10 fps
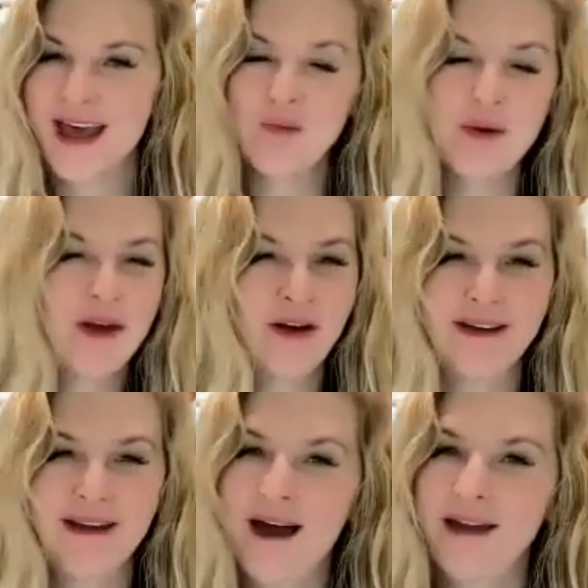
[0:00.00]
And we are
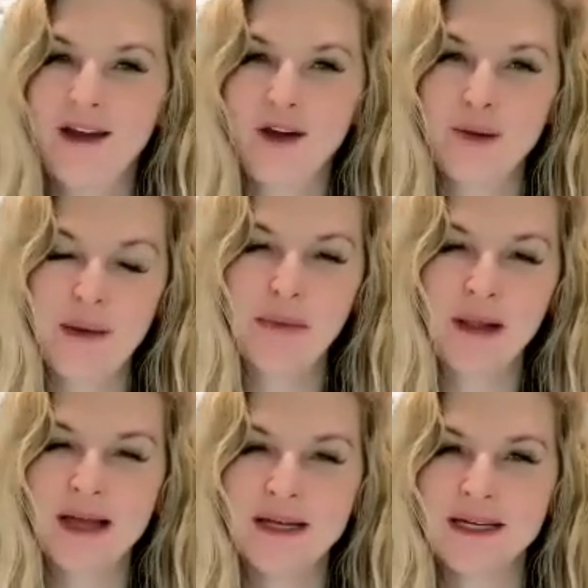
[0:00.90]
not here to be
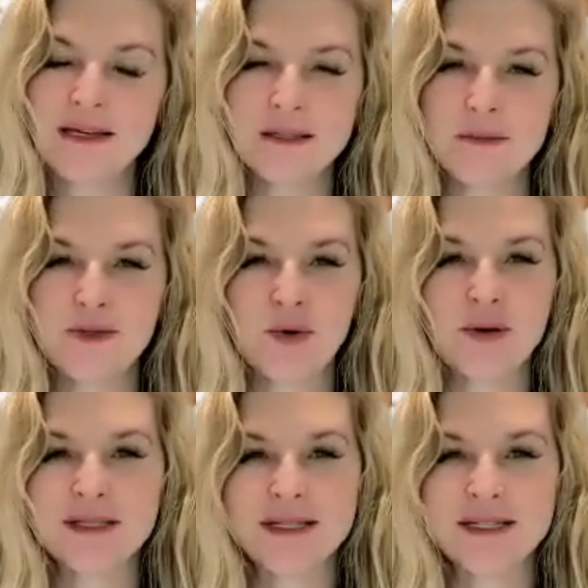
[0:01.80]
plugged into some sort
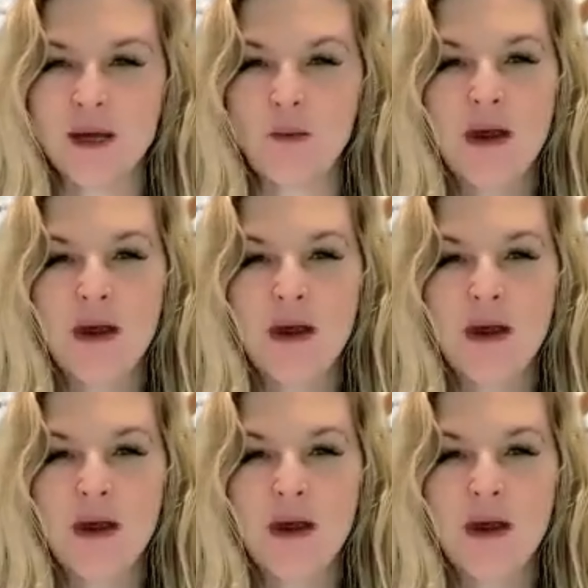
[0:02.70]
of system.